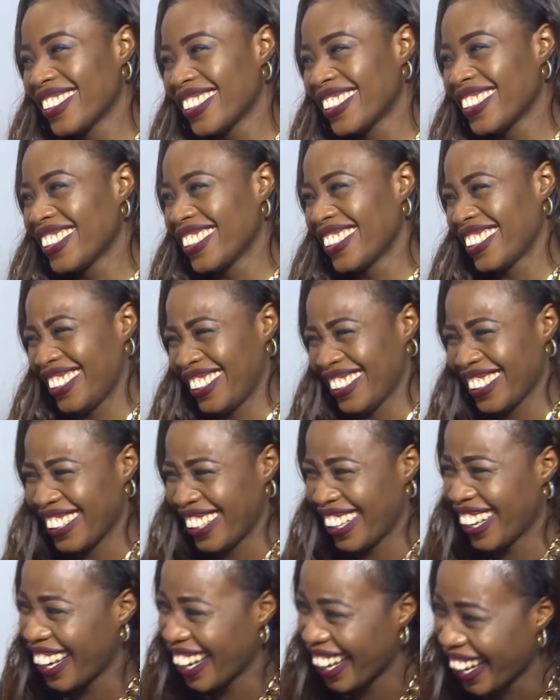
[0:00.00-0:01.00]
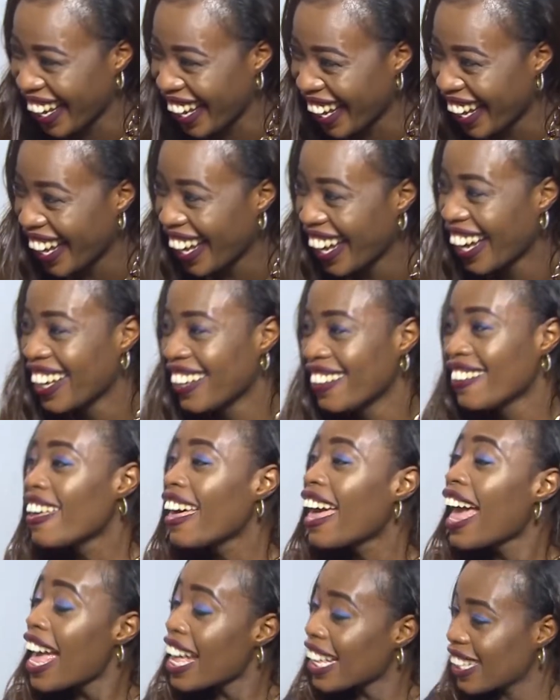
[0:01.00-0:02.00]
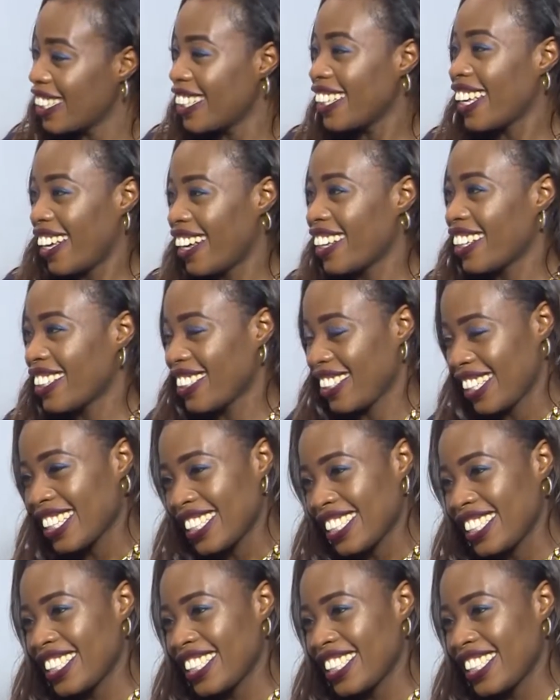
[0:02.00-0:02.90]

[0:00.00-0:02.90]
Okay, she said most times, and get it right sometimes.